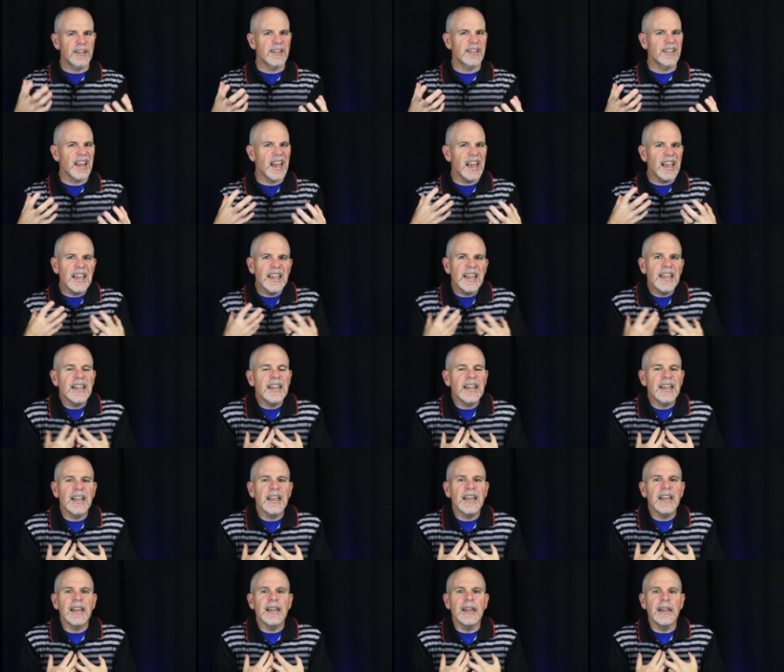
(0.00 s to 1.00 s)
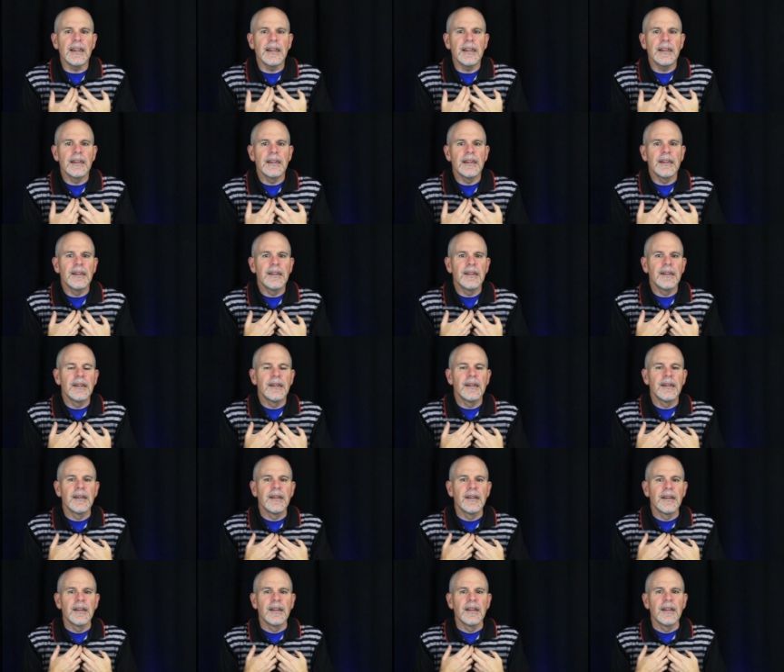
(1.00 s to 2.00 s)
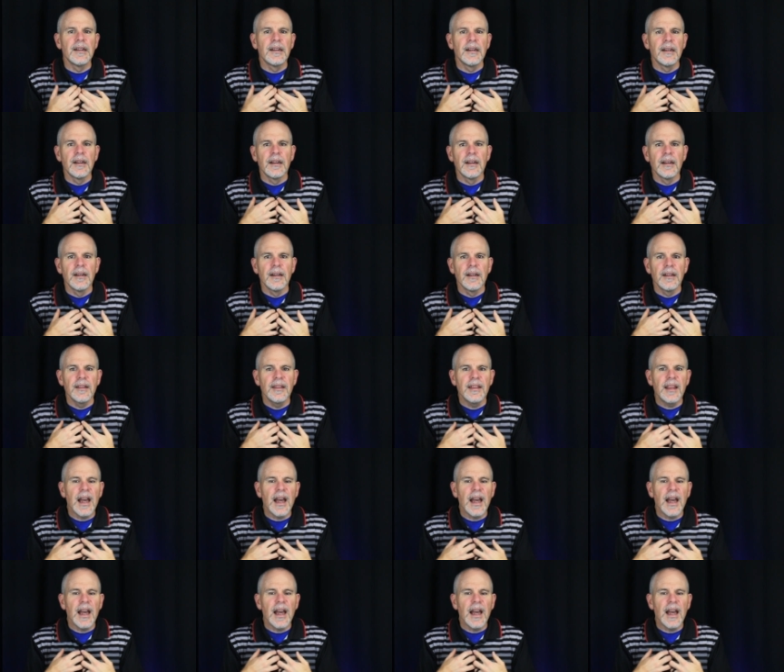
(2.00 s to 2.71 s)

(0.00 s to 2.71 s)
taking it in,